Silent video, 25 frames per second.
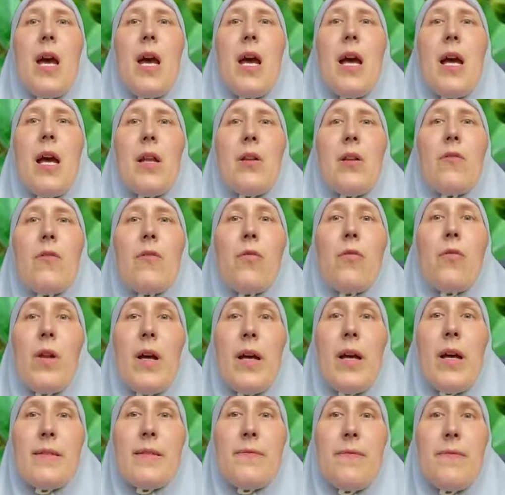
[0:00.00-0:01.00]
And full
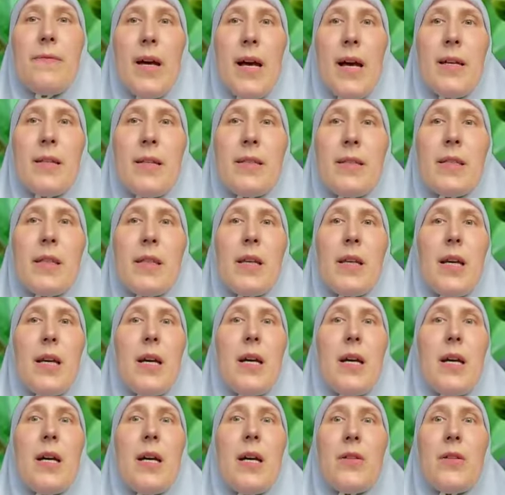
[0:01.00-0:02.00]
as flask.
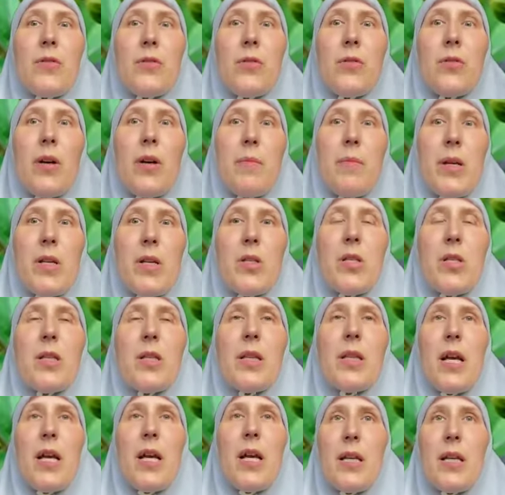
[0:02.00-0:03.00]
So I
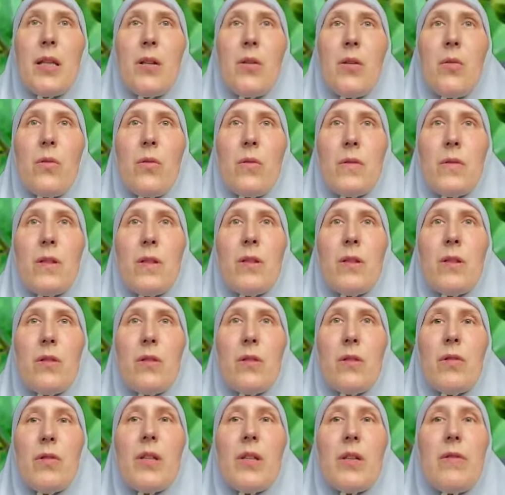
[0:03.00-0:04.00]
mentioned that it causes
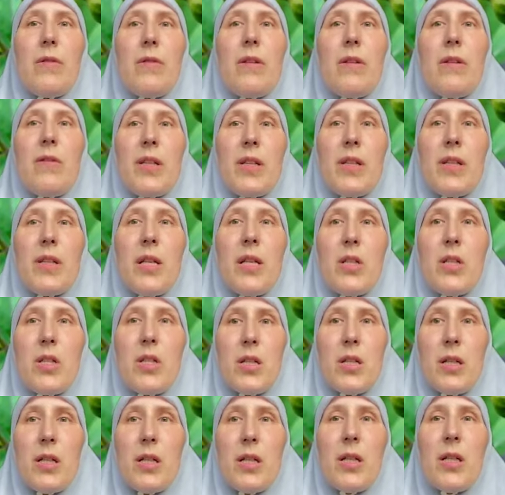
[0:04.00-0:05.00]
urinary
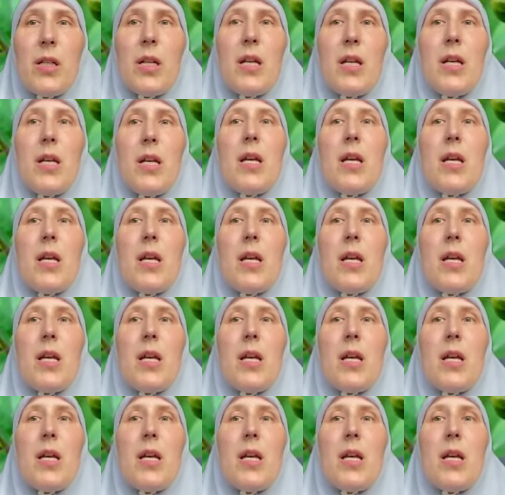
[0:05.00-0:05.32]
retention